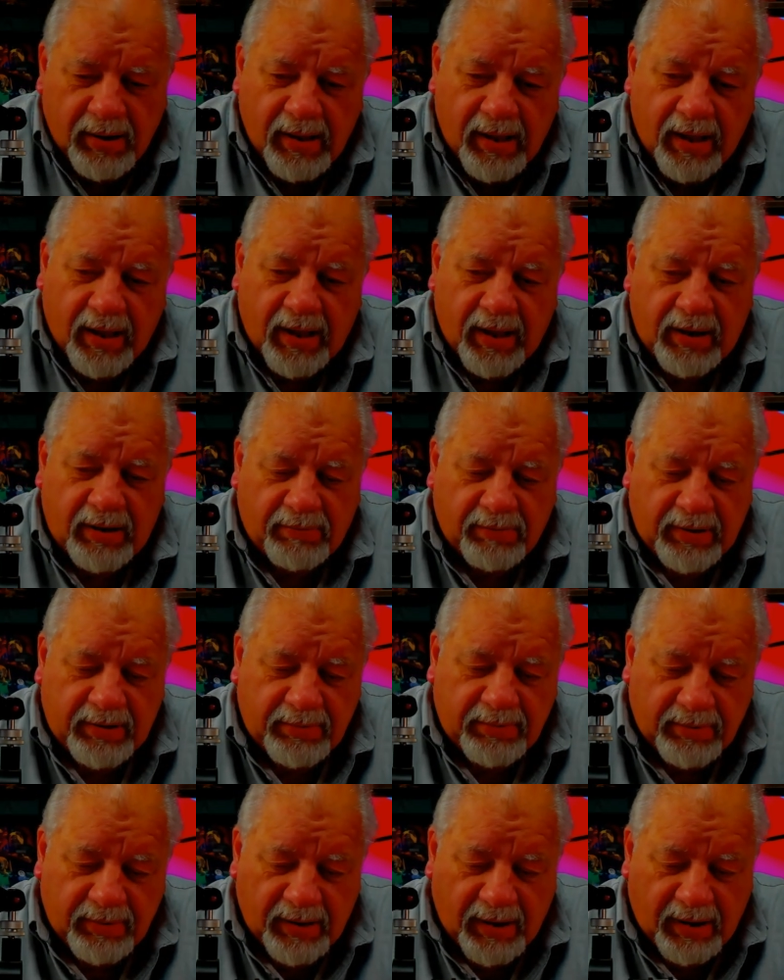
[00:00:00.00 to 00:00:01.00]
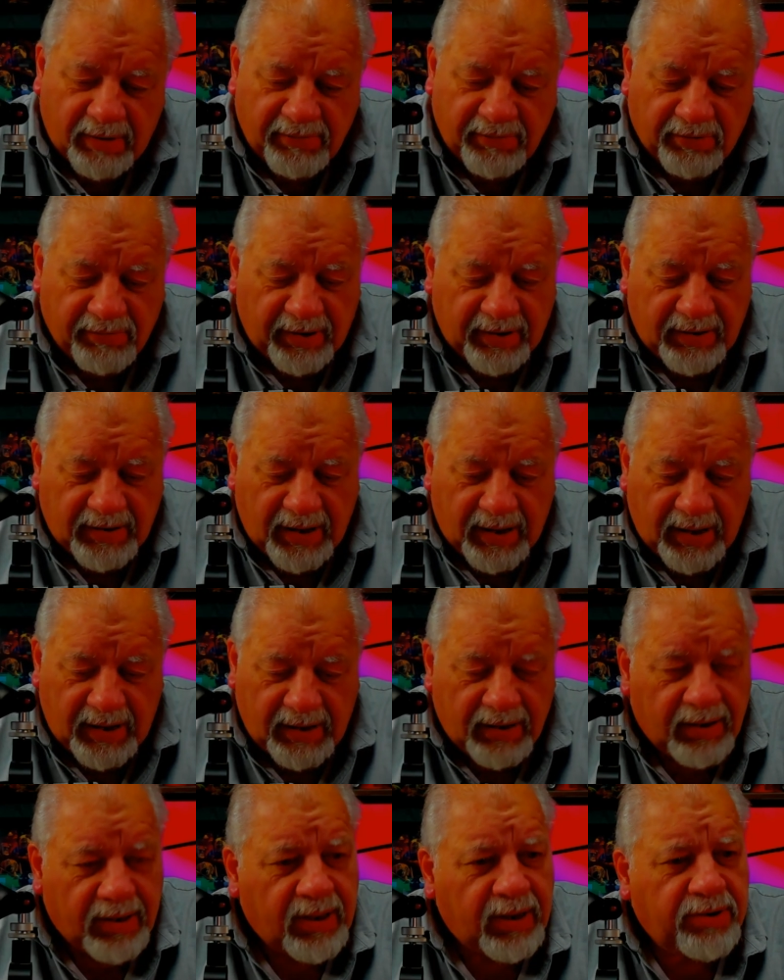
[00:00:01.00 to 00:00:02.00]
anyway, have a great day. I'll
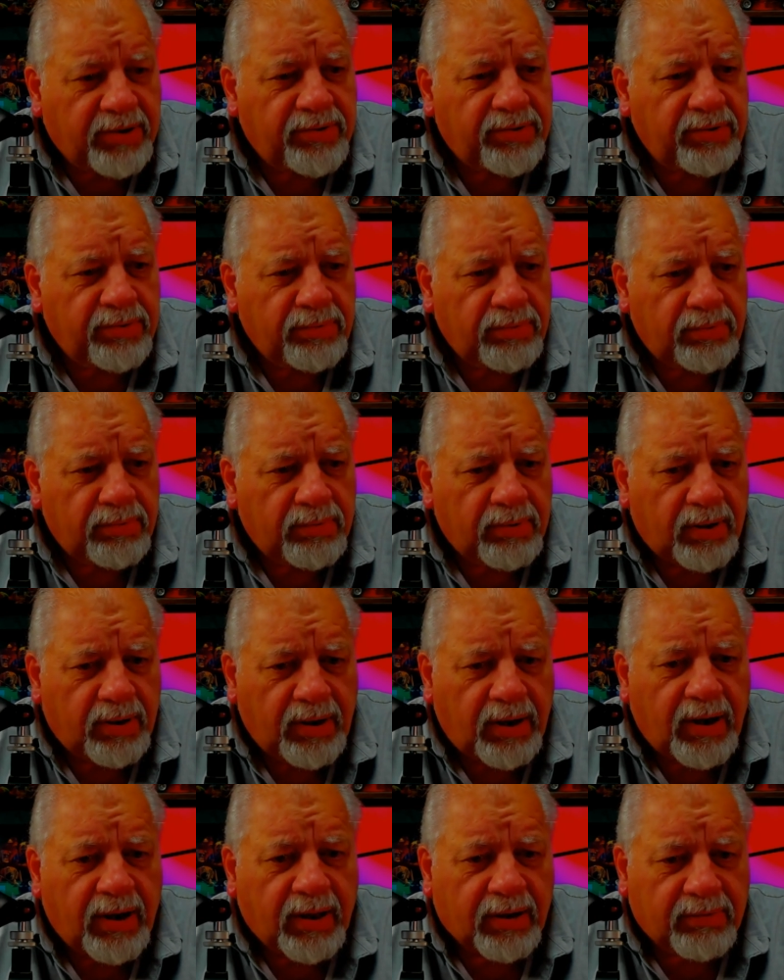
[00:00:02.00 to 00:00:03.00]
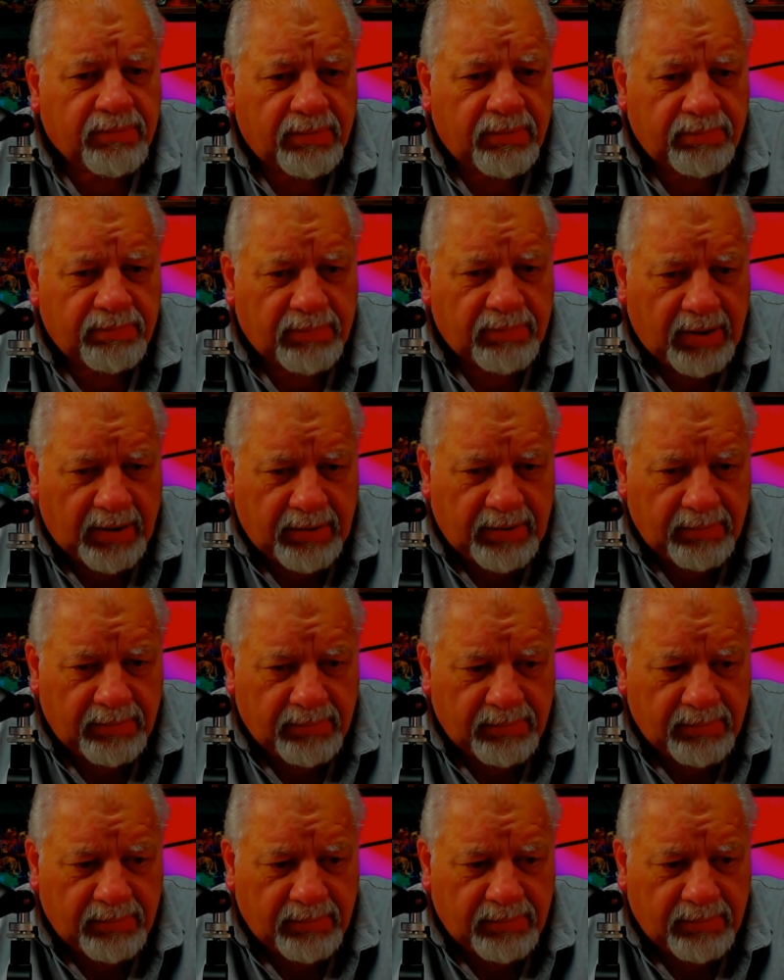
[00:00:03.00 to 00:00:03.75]
catch you on the next one. Thank you.